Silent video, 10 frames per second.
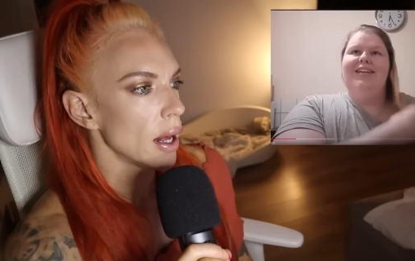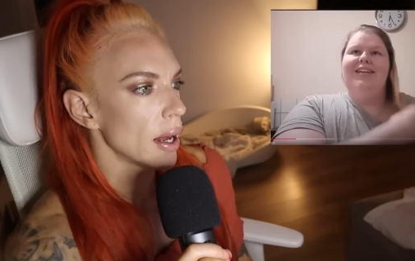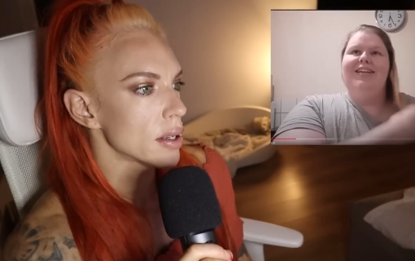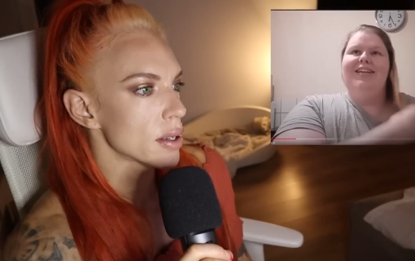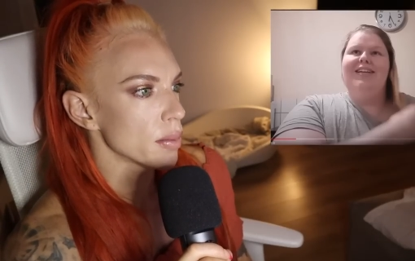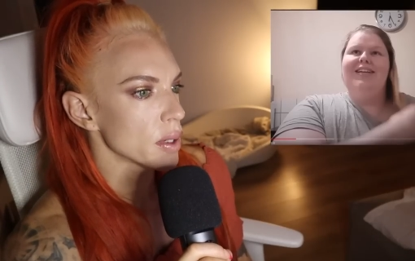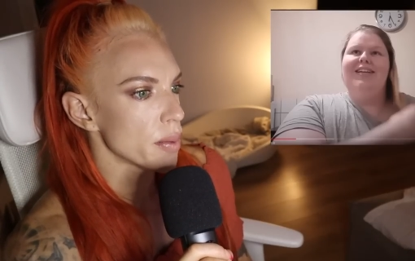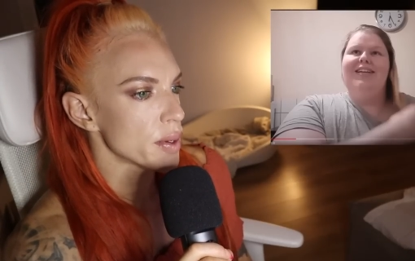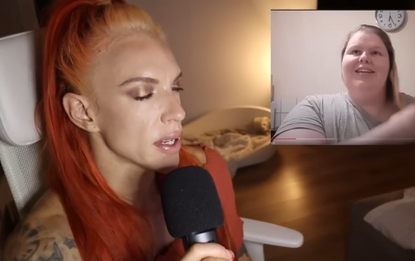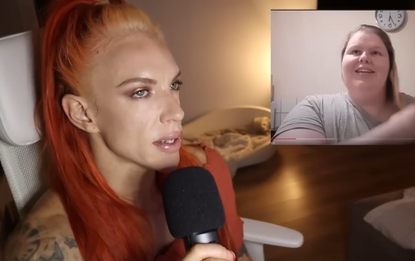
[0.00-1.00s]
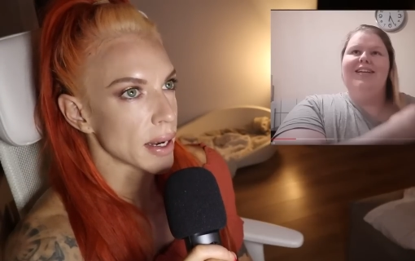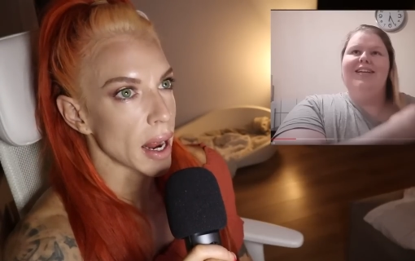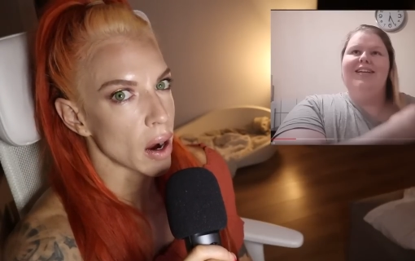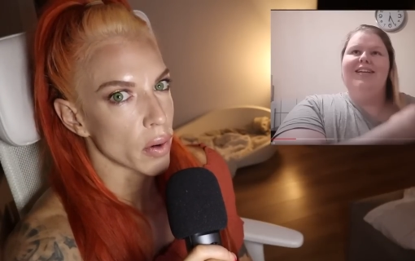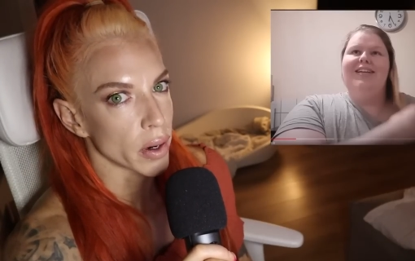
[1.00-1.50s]
Speaker 1: And sometimes that's an
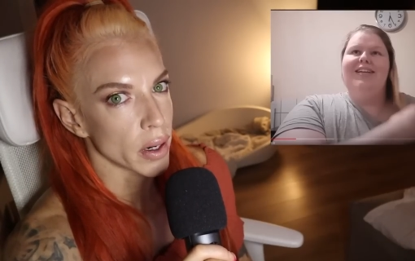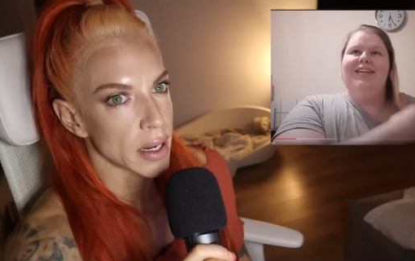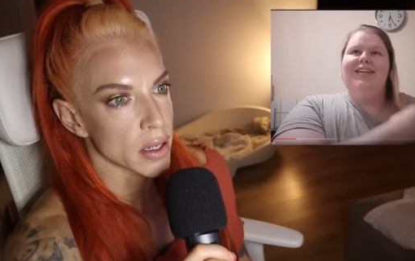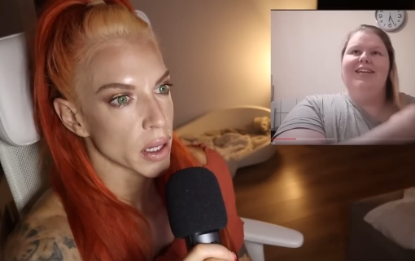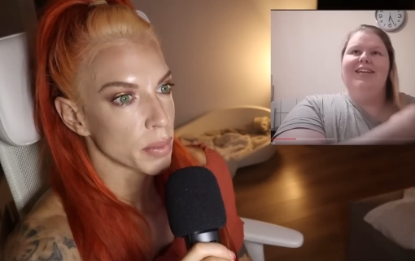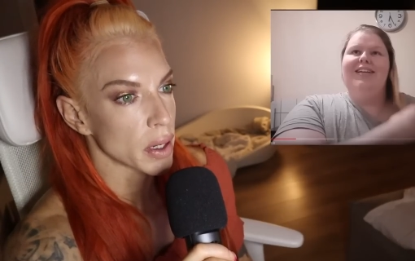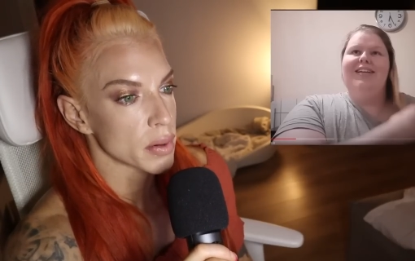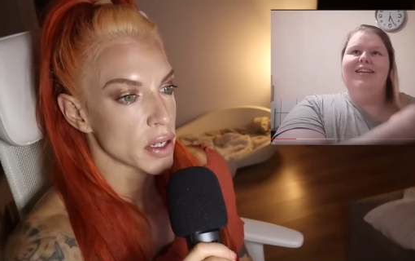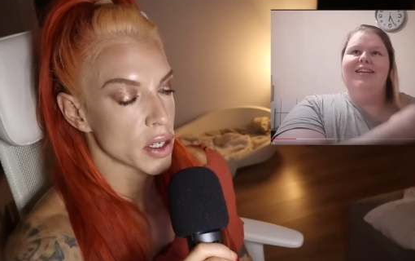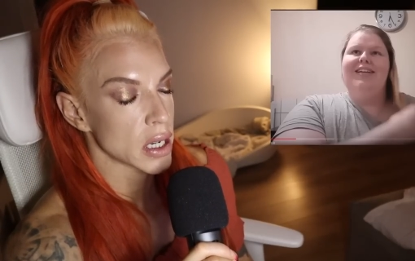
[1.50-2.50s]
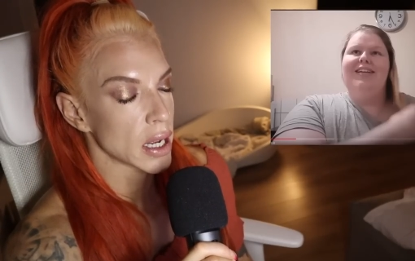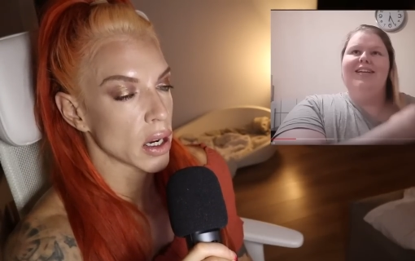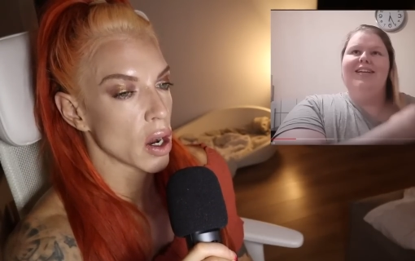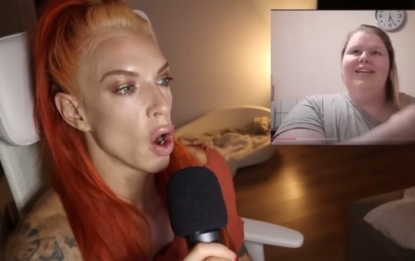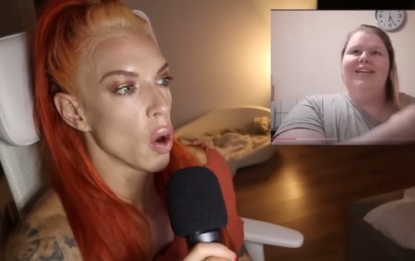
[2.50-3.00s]
hour, and sometimes that's just like
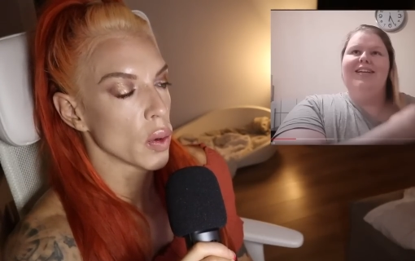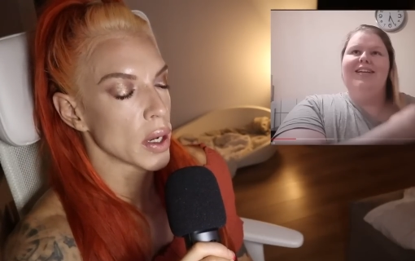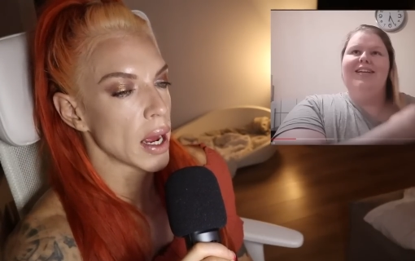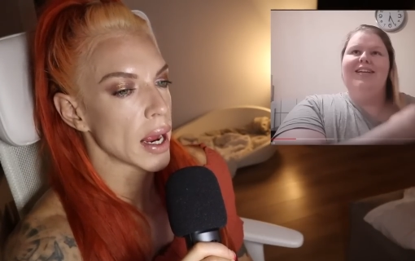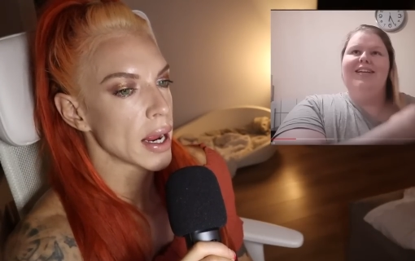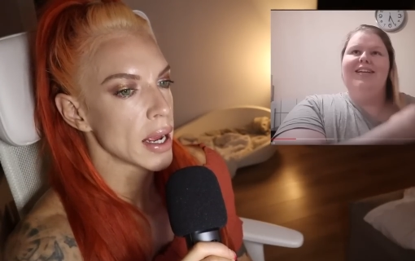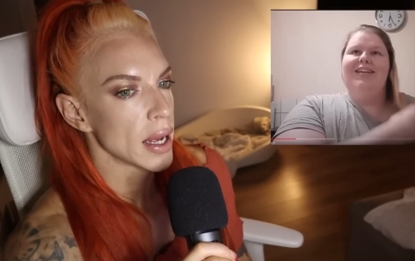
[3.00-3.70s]
a whole day.